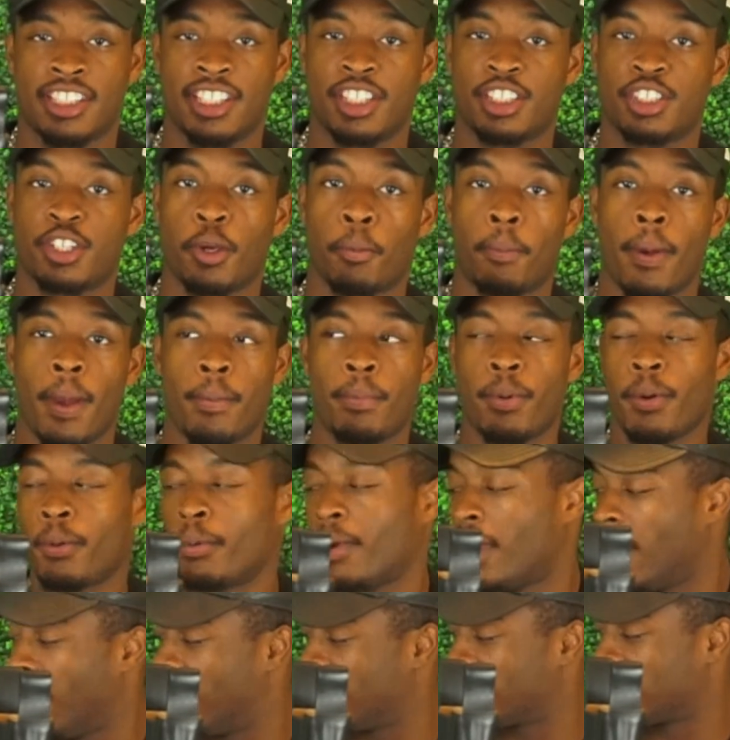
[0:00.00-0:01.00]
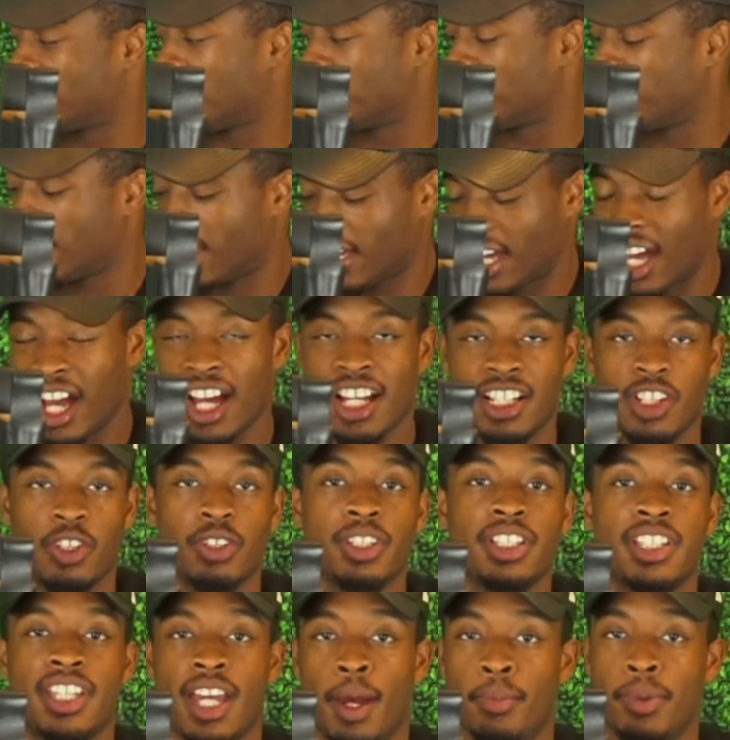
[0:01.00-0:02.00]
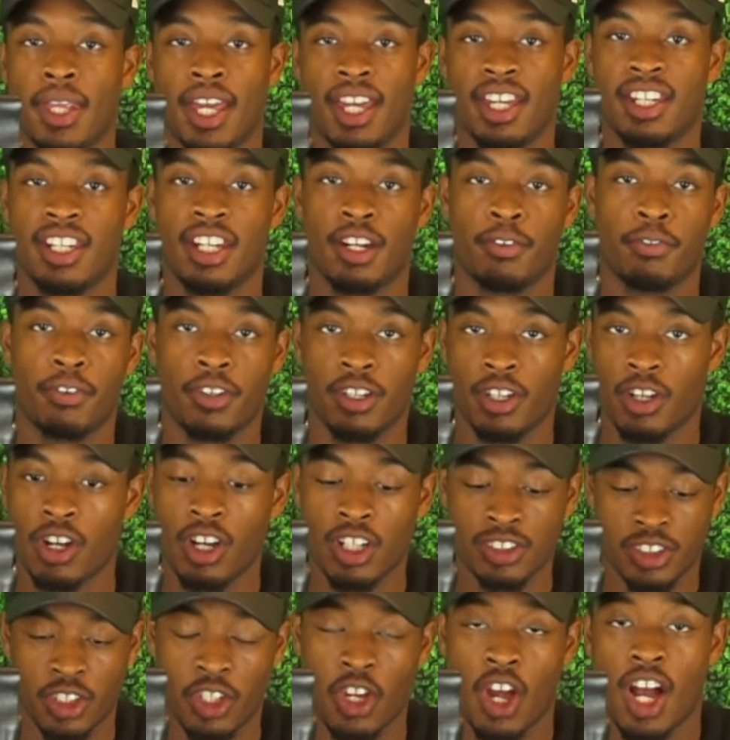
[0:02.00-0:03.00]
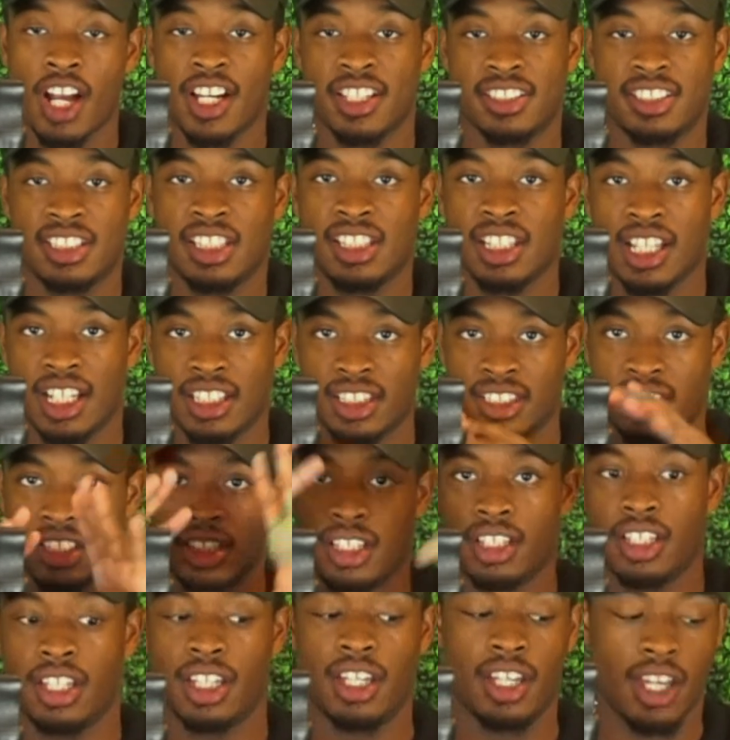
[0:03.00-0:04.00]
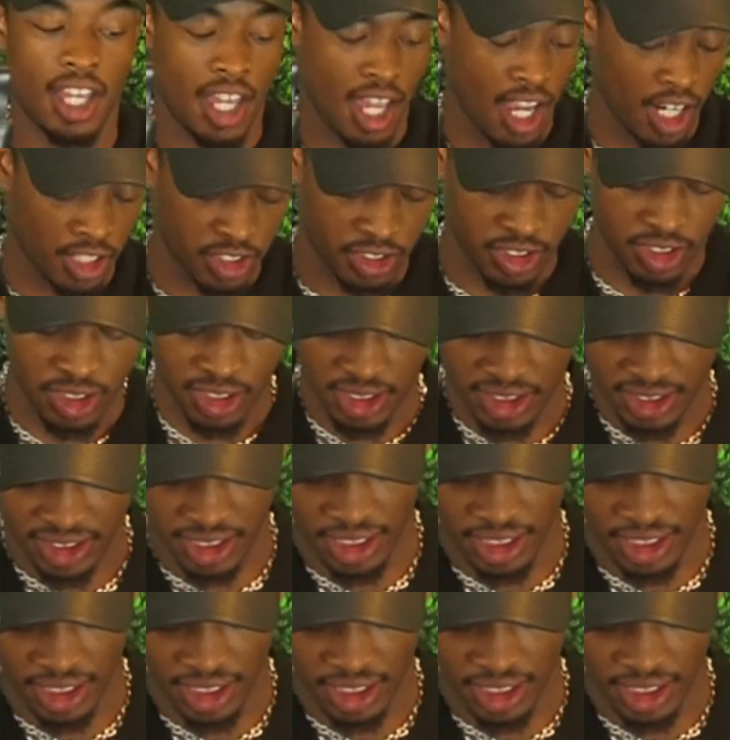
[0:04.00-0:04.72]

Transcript: tissue paper away because I'm like, I'd only kept that in there for y'all so y'all can see like the extraness